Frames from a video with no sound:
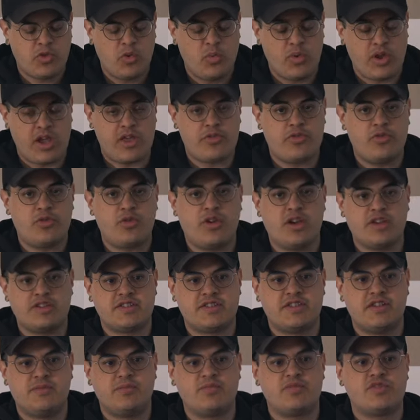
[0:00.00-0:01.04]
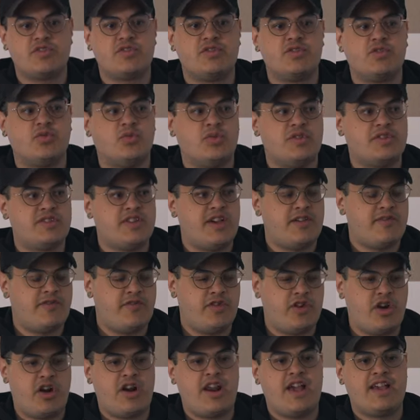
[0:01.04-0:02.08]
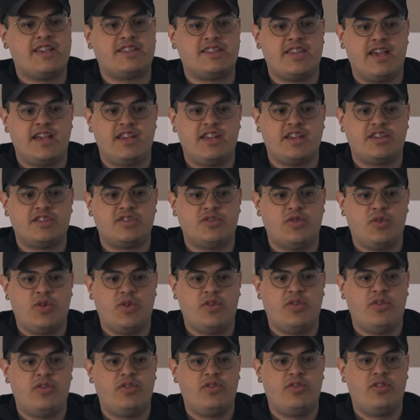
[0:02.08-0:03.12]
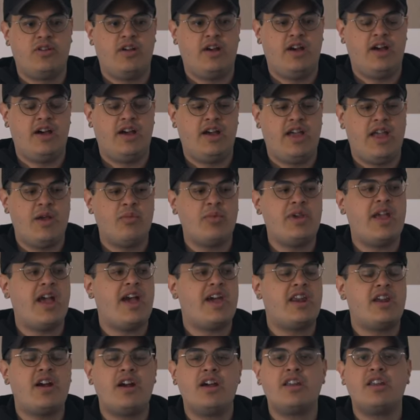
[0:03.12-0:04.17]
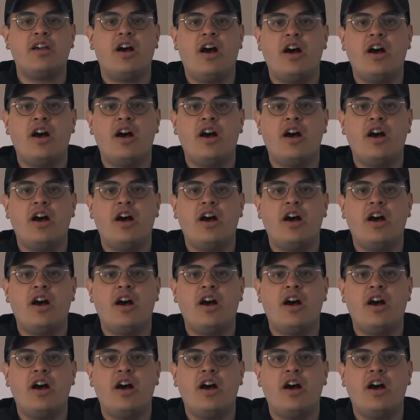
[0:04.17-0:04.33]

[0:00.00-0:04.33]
We got through customs, we set foot on Icelandic soil, uh, and we had an